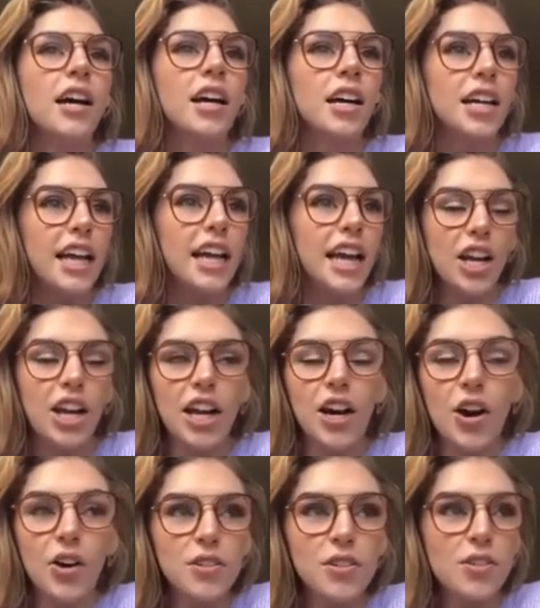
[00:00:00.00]
it
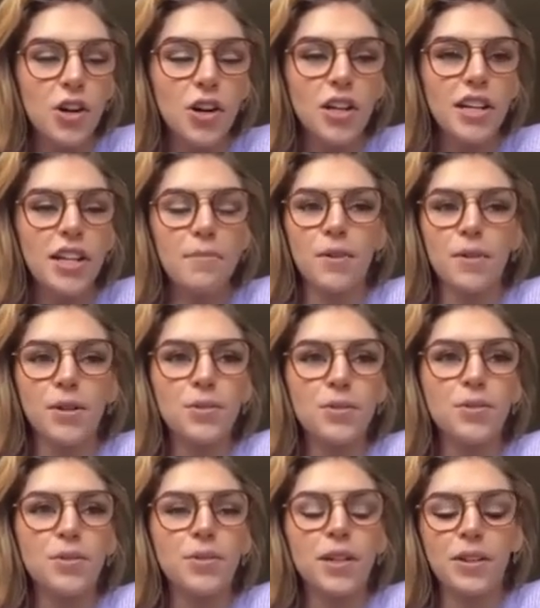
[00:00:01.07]
all started in middle
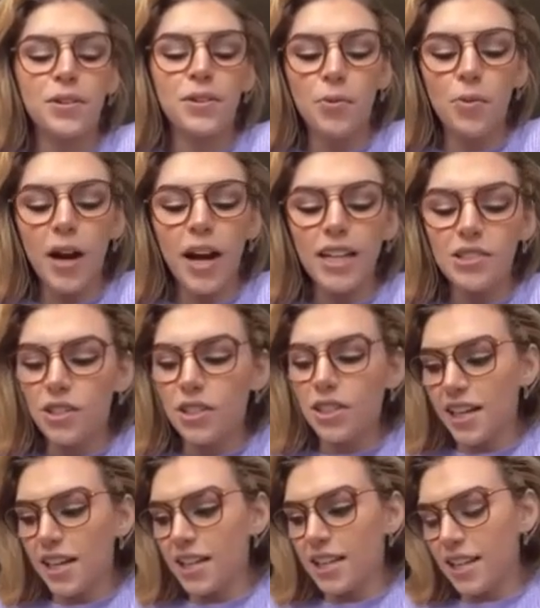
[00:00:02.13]
school. I don't know why. I started
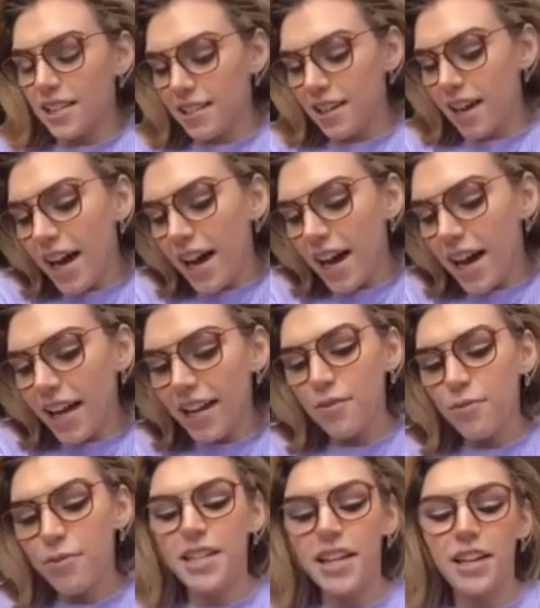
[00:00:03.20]
dating this guy. We
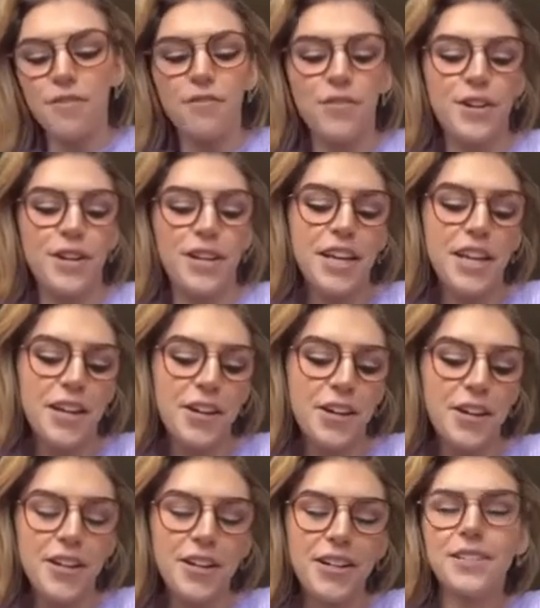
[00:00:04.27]
dated for a
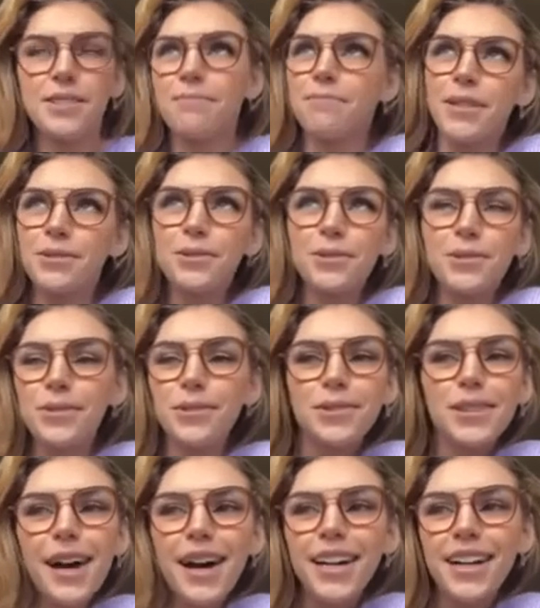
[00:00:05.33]
year. It's middle school
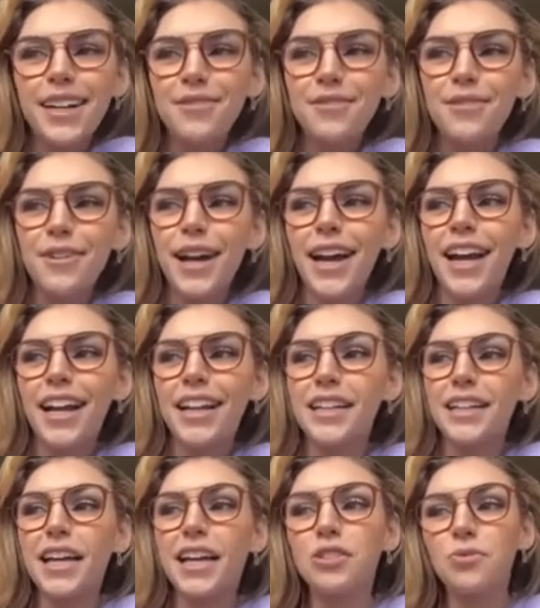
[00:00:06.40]
love. And then
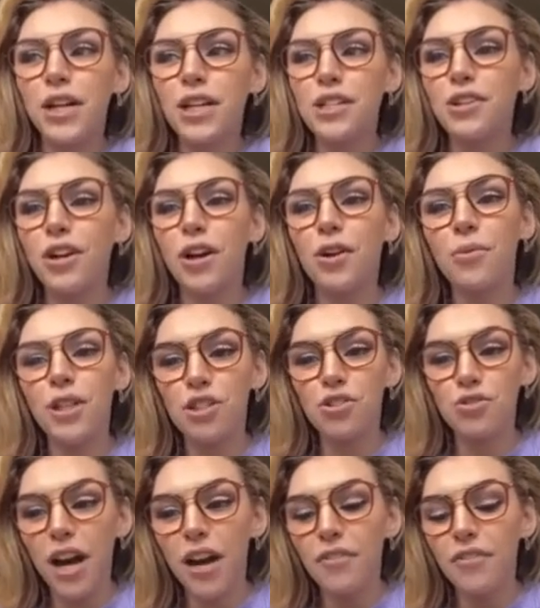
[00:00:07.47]
that's when I started really
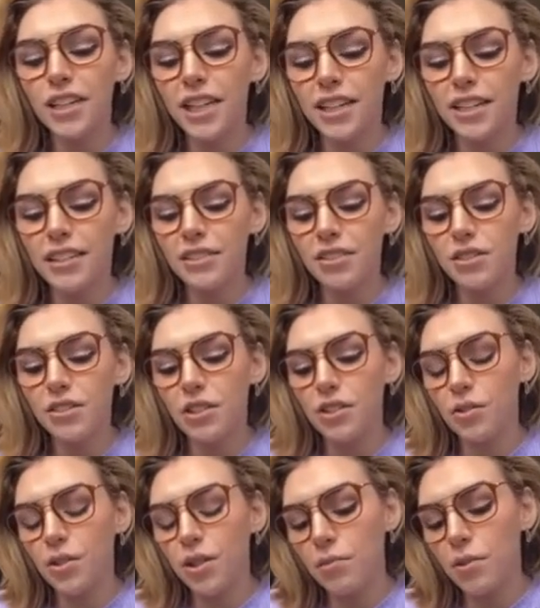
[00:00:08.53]
traveling, started
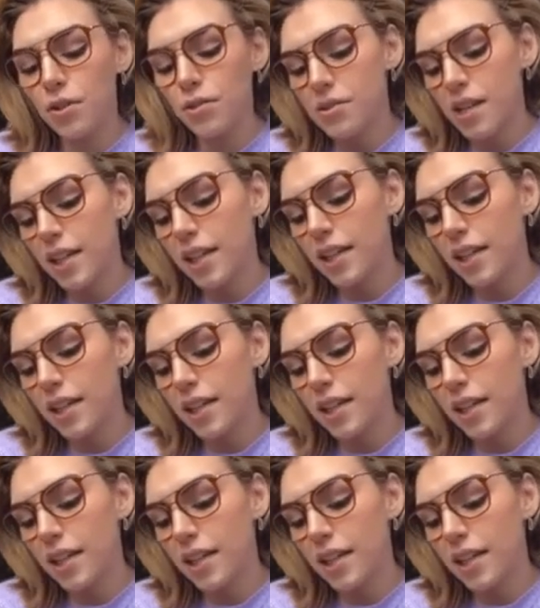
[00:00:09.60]
doing music,